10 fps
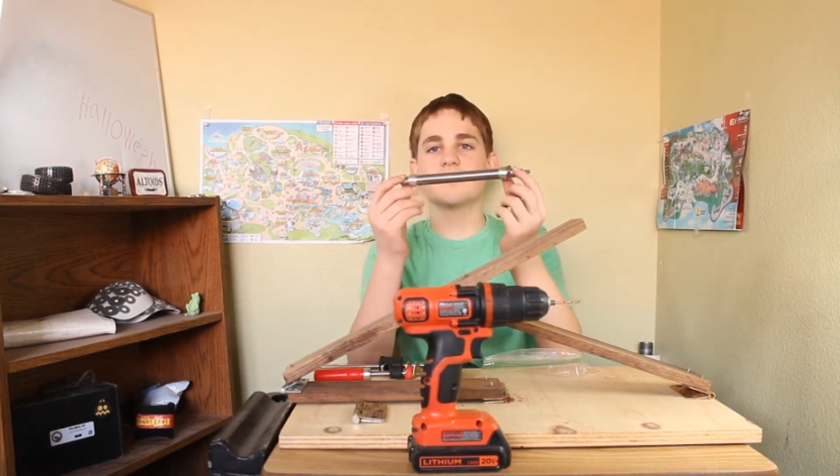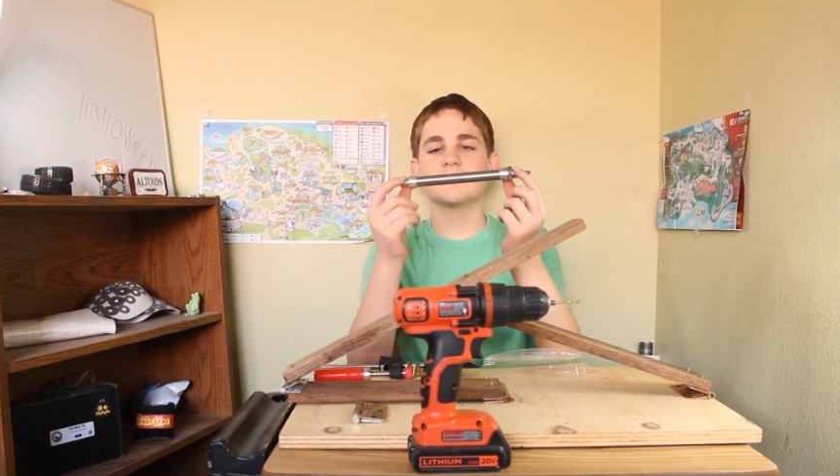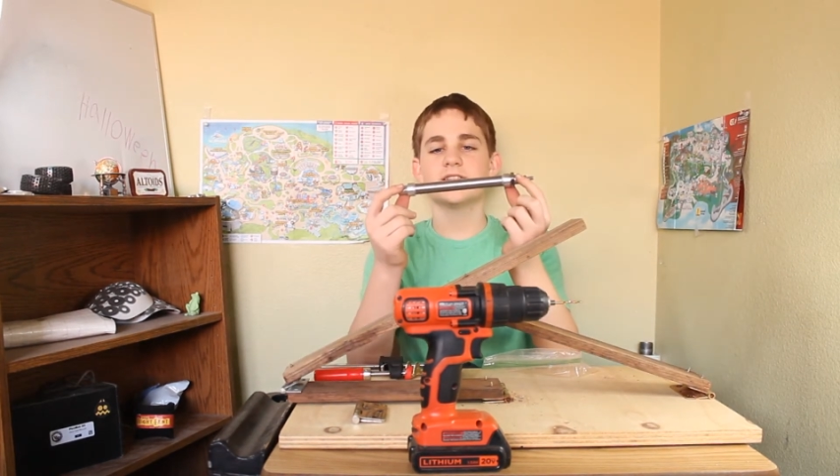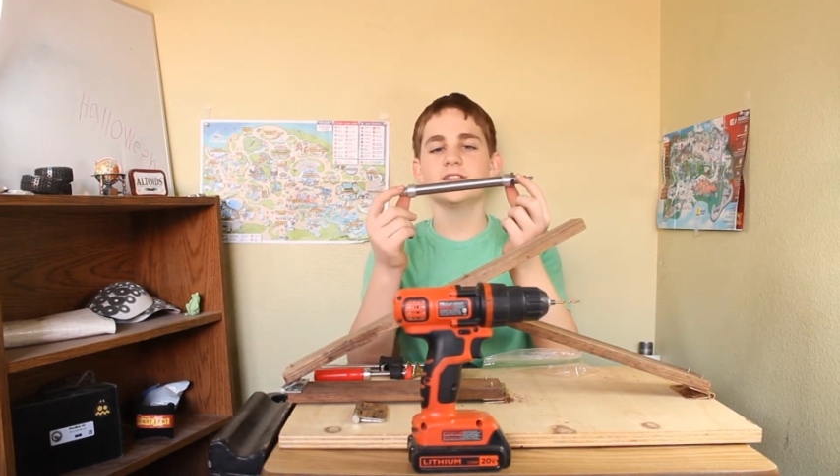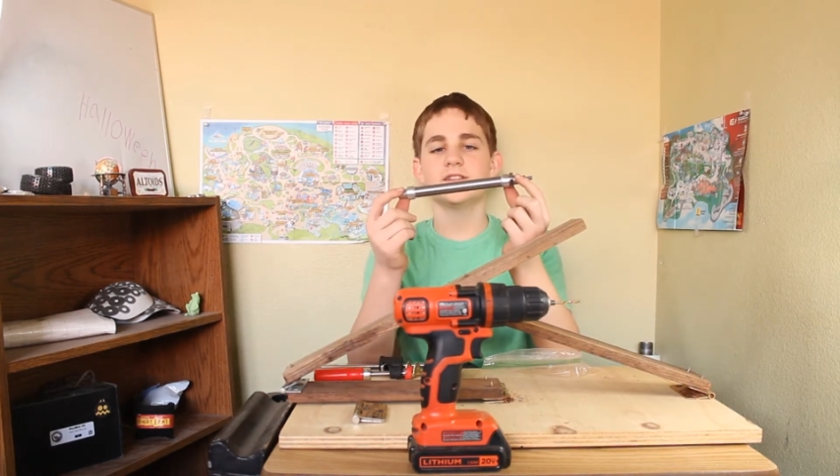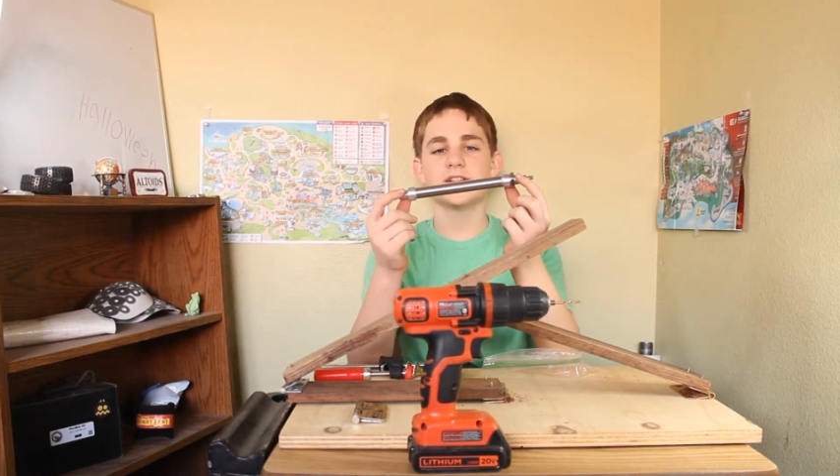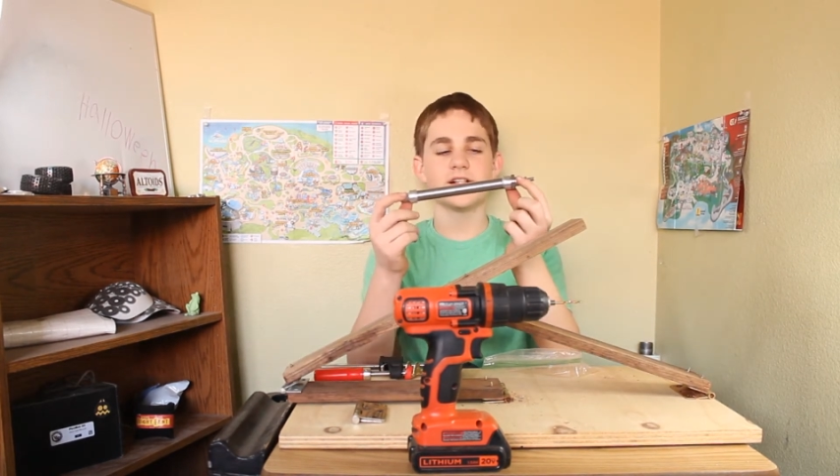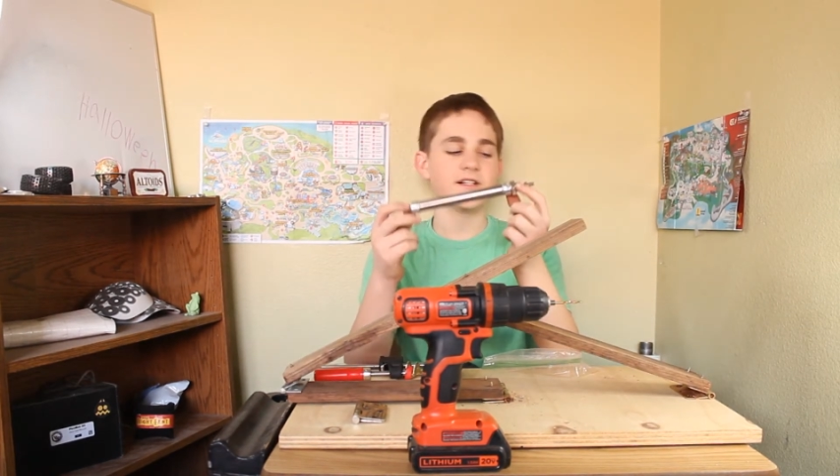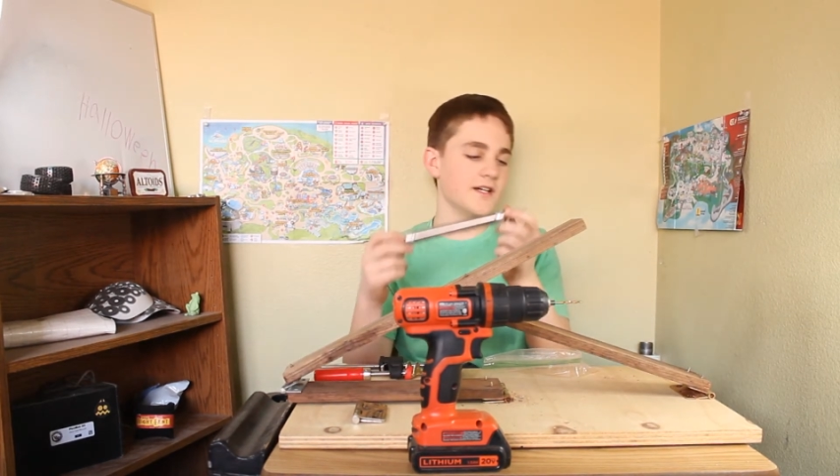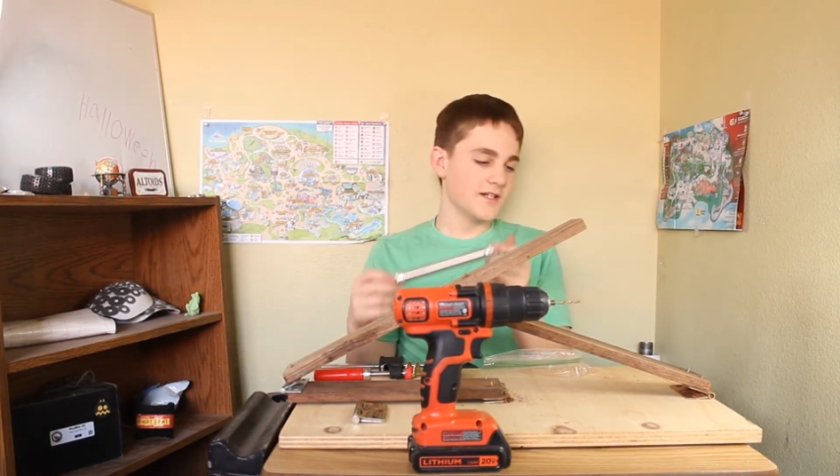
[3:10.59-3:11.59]

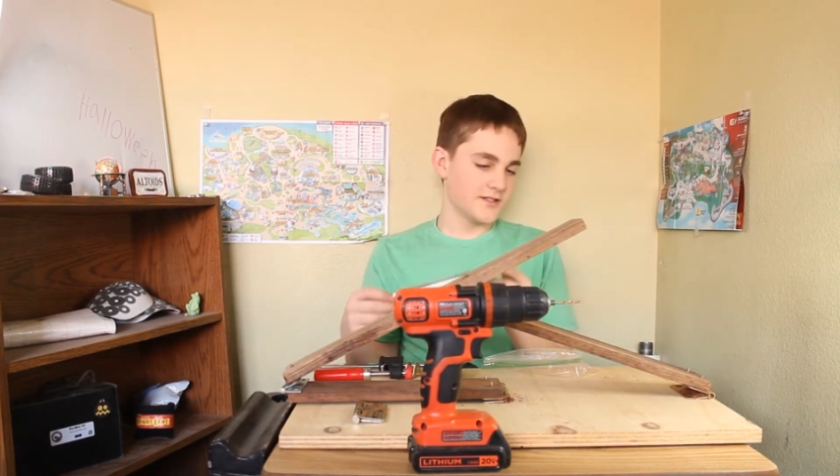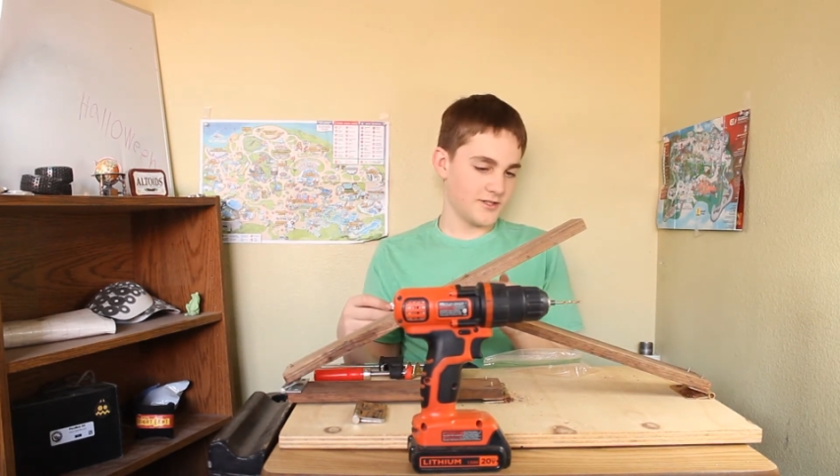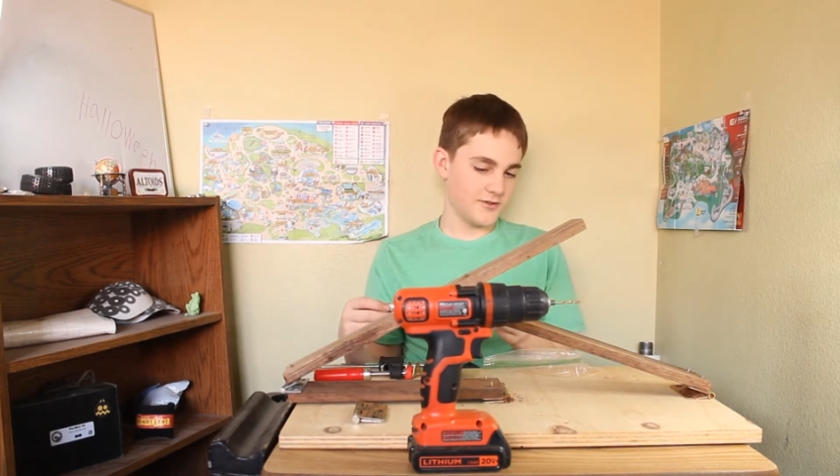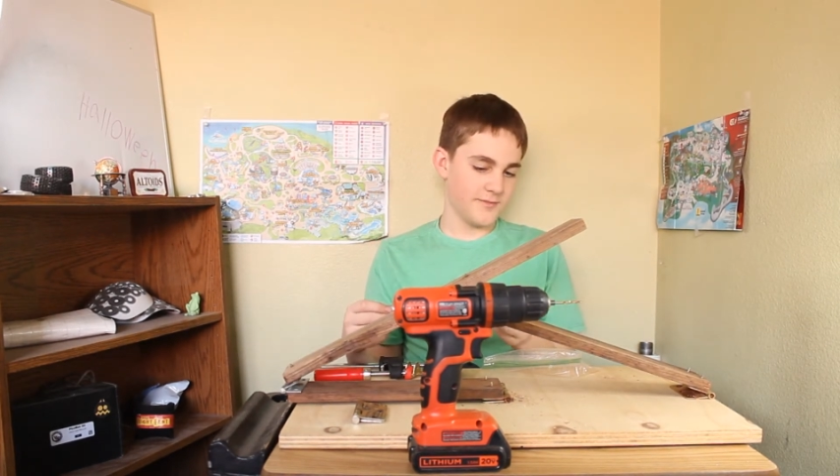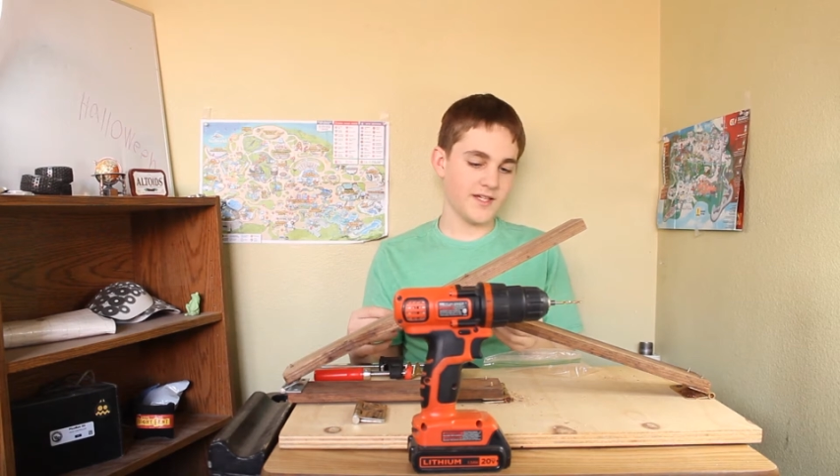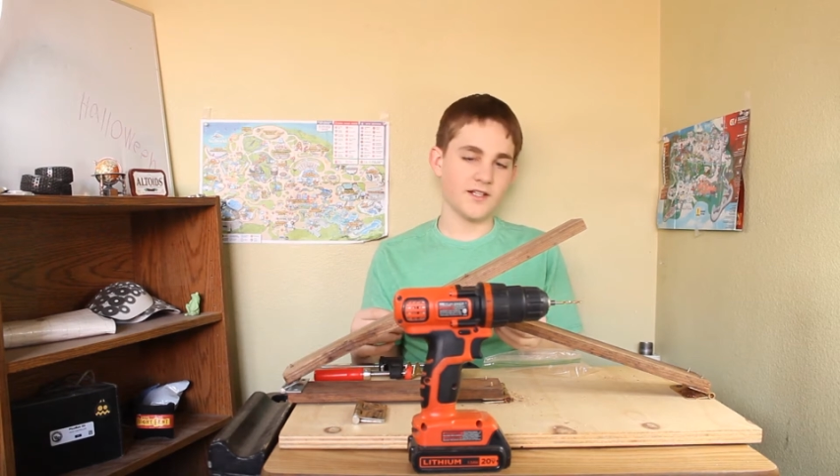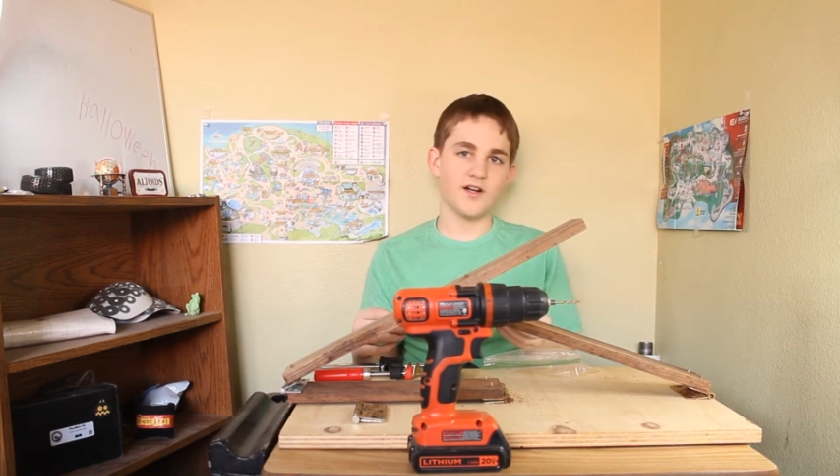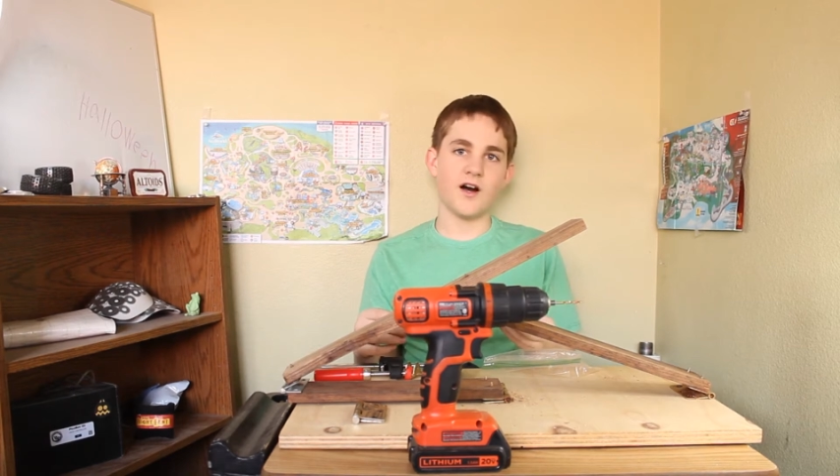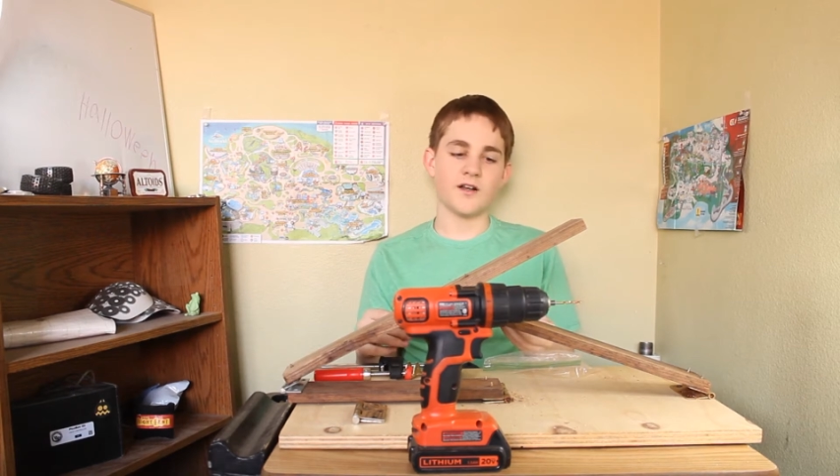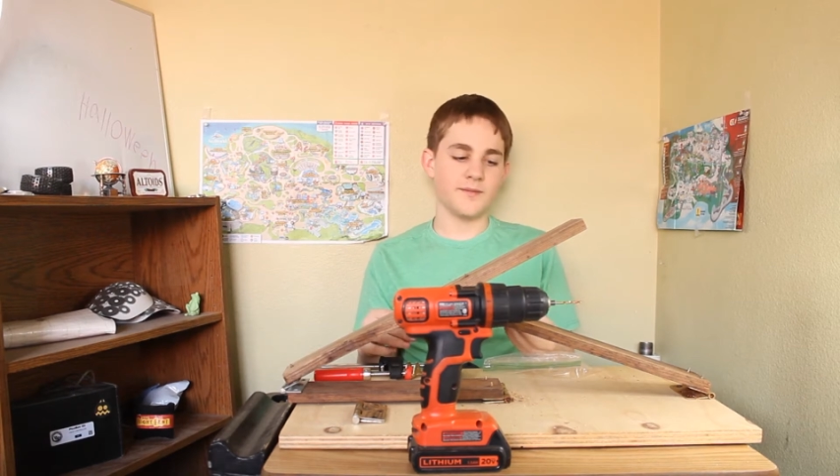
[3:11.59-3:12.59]
cylinder to make it
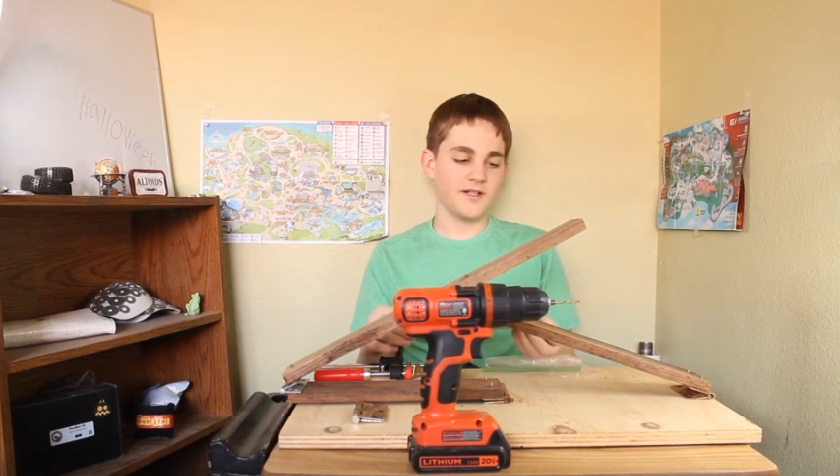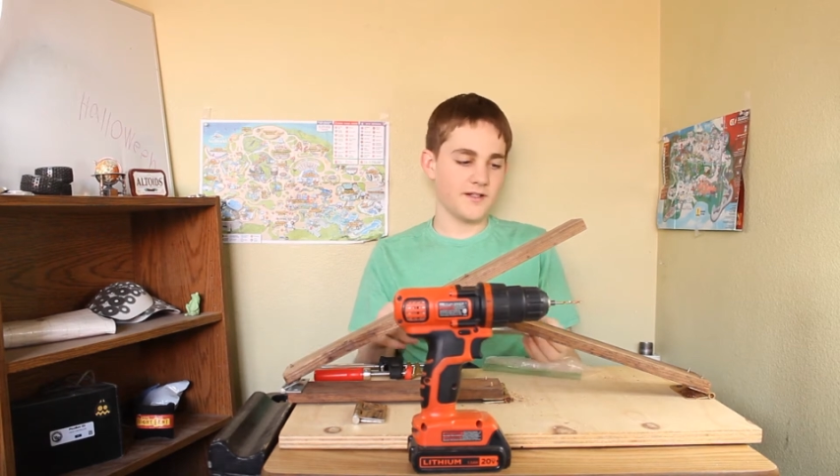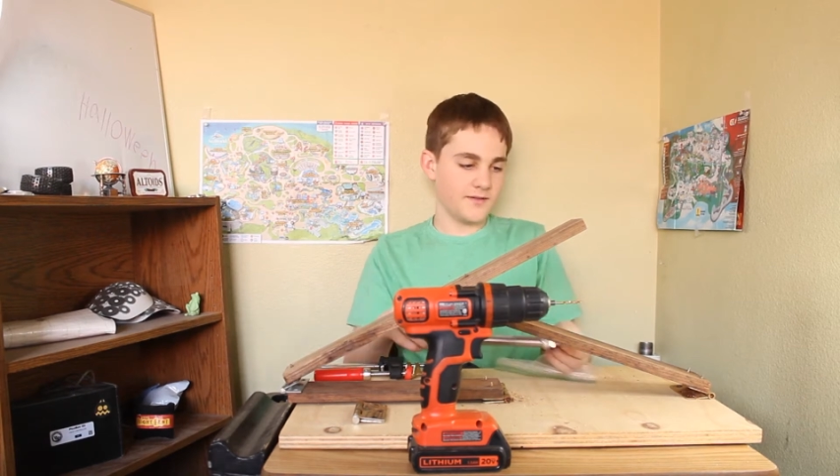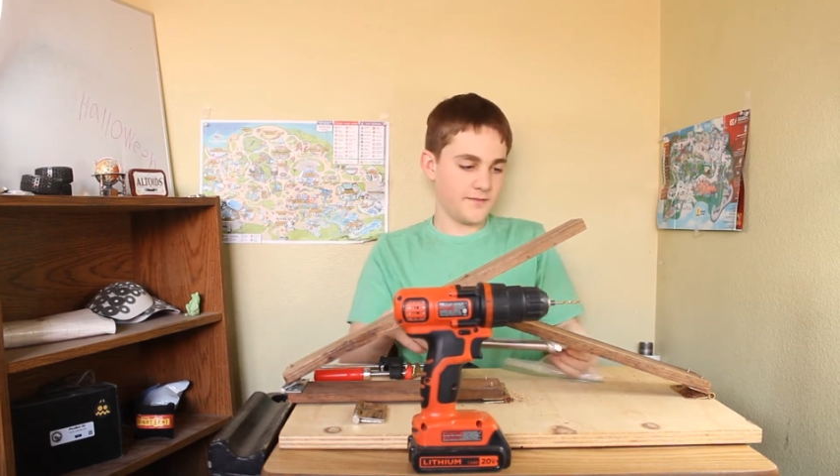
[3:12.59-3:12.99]
automated.